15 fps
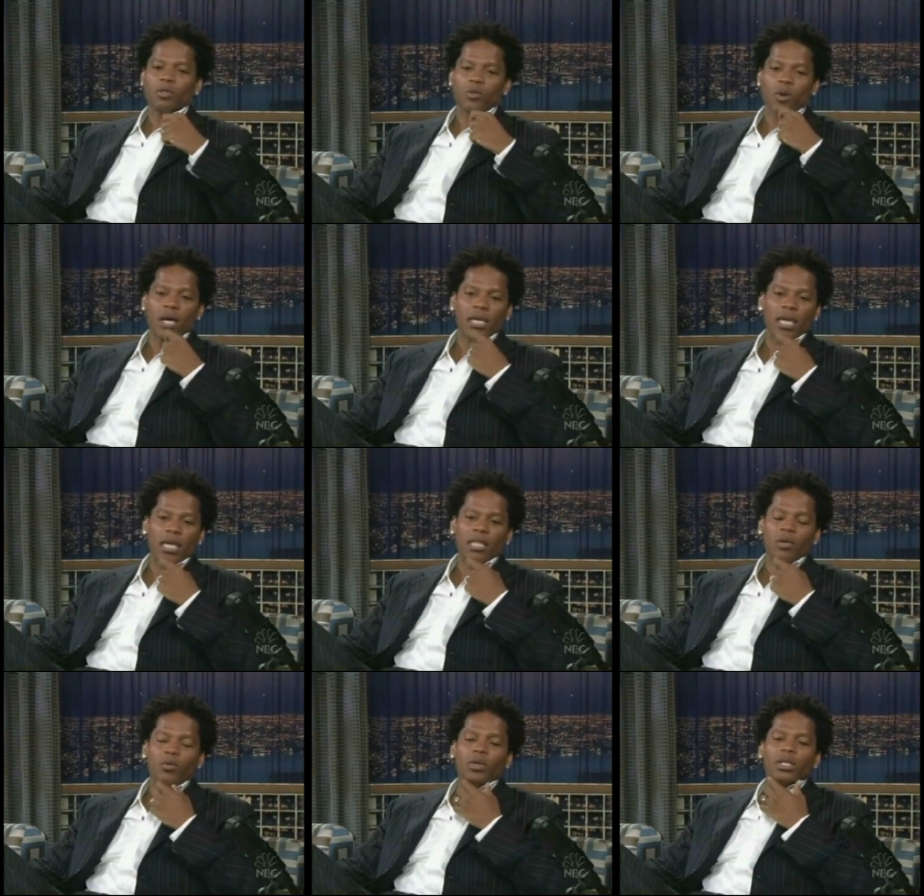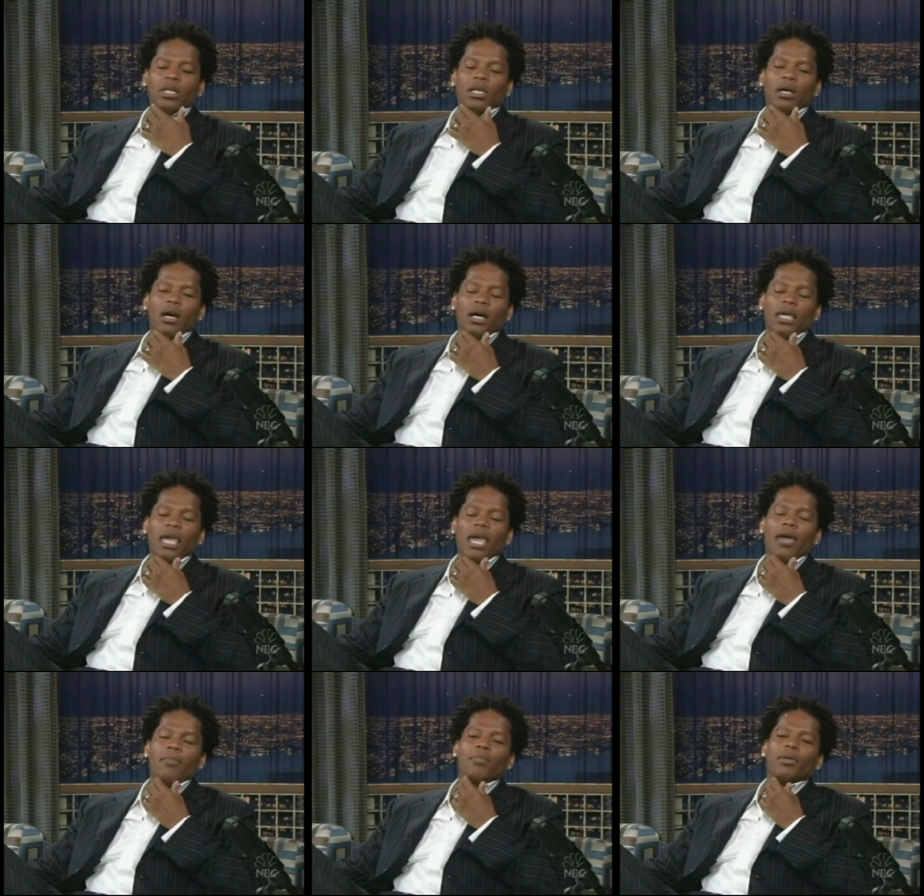it was a white cat that went uh,
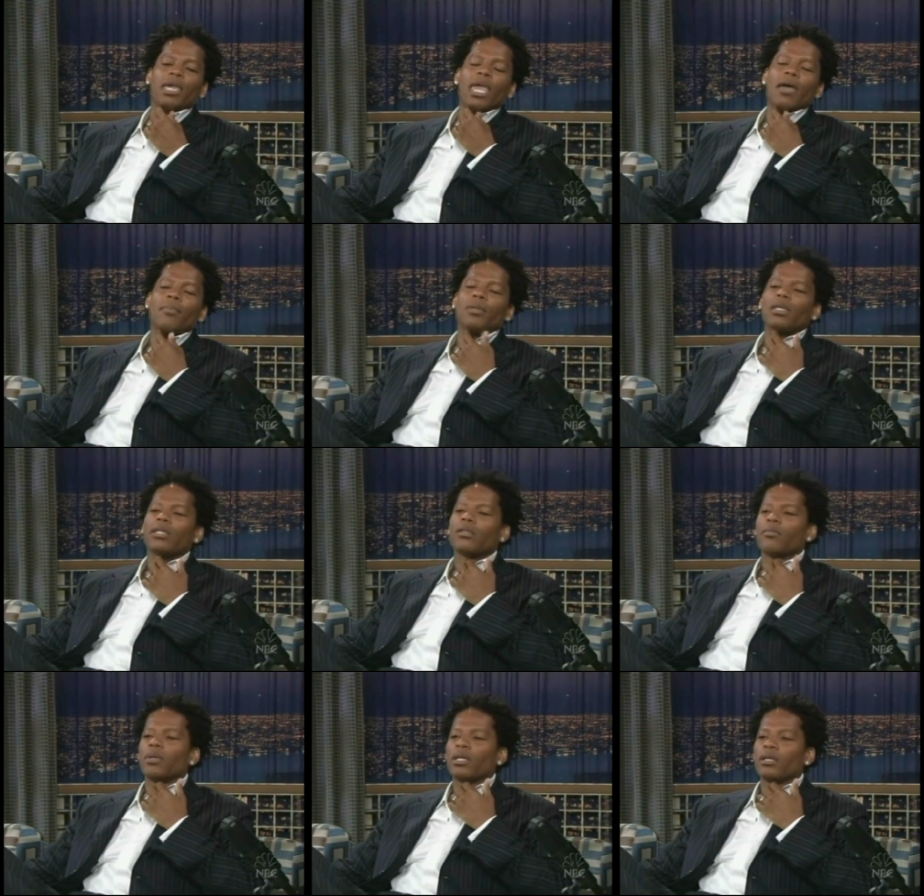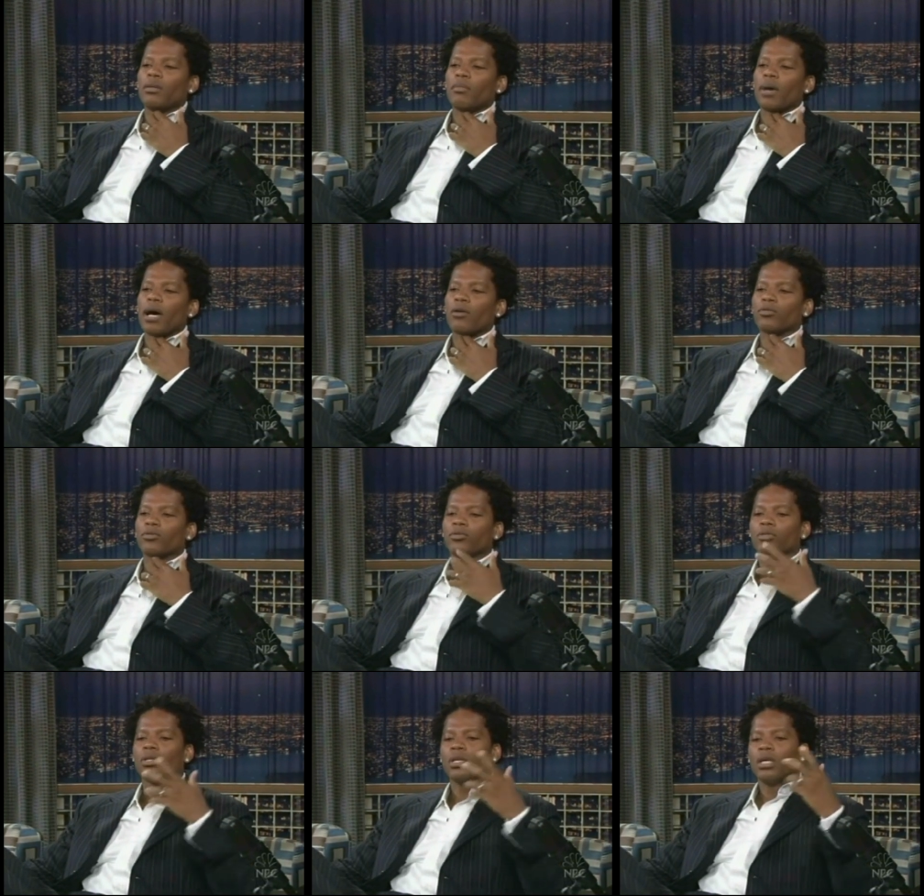camp camping in the middle of the
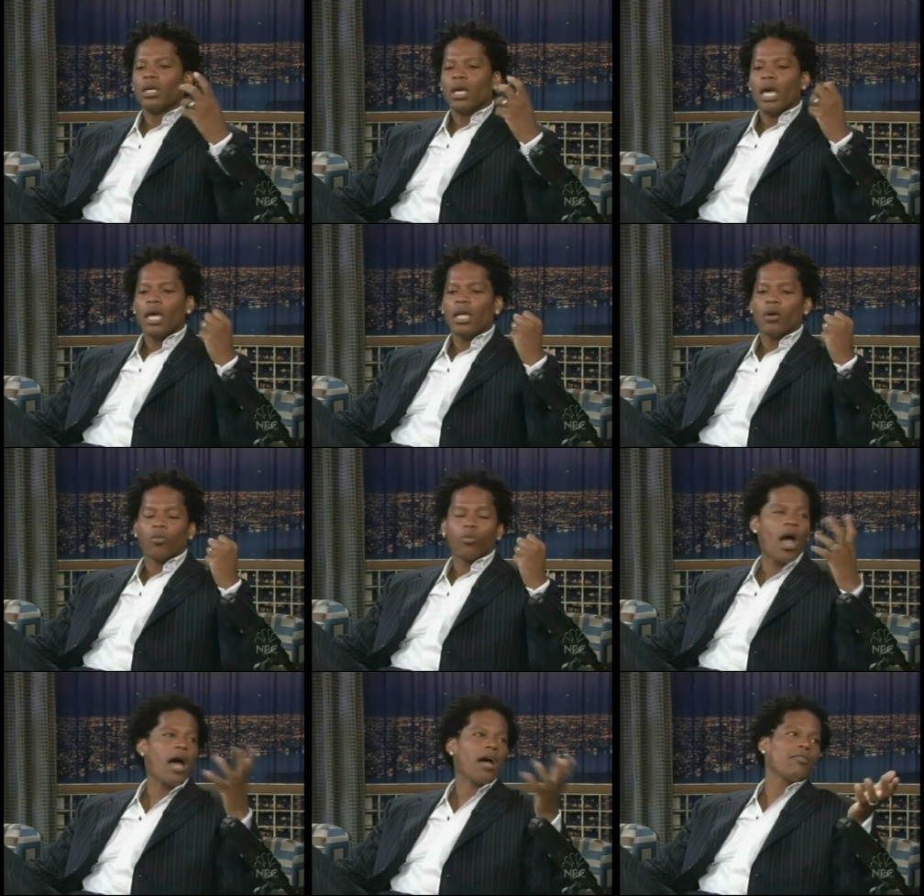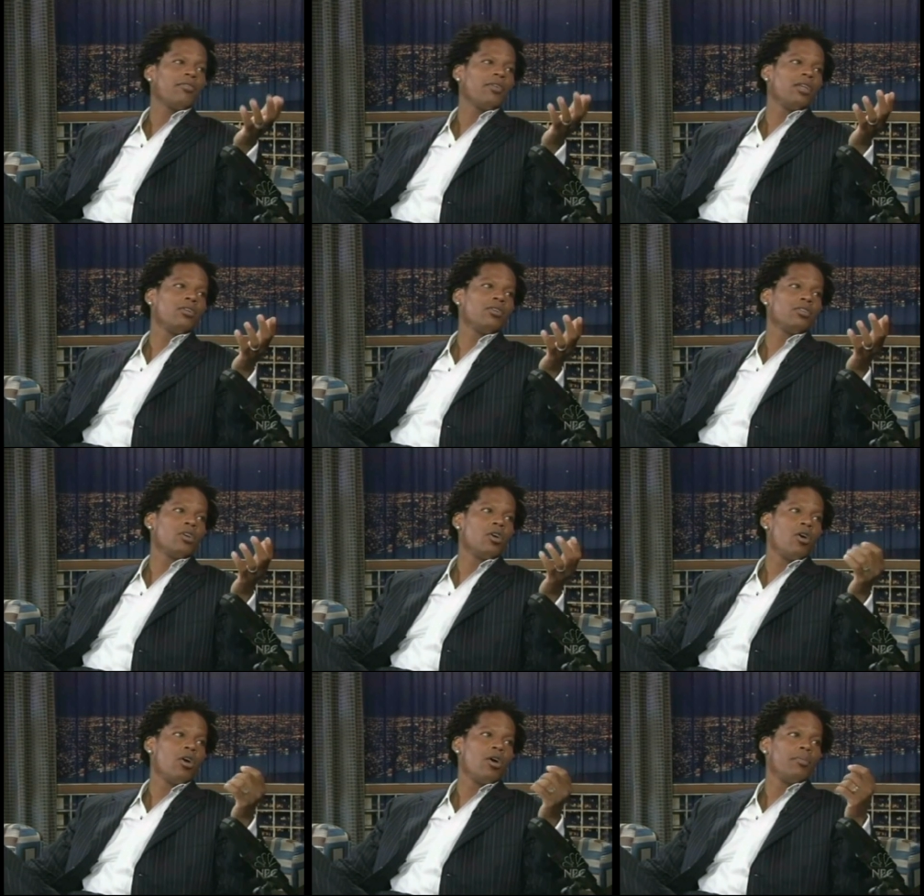mountains, and a rock fell on his
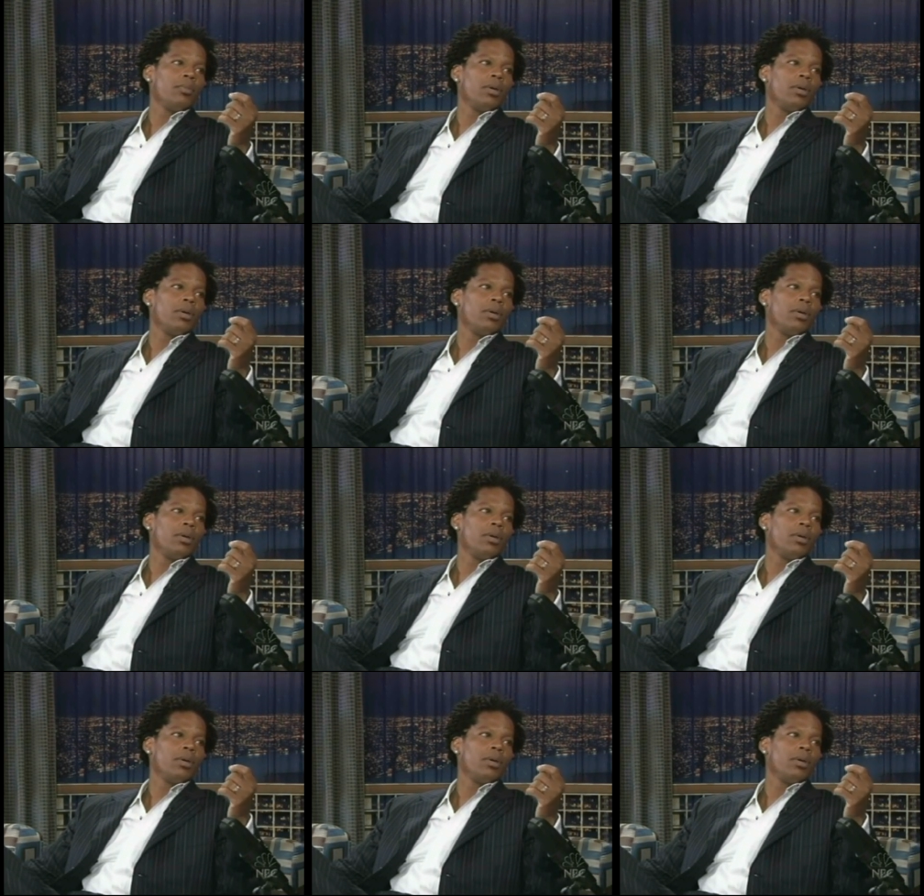arm.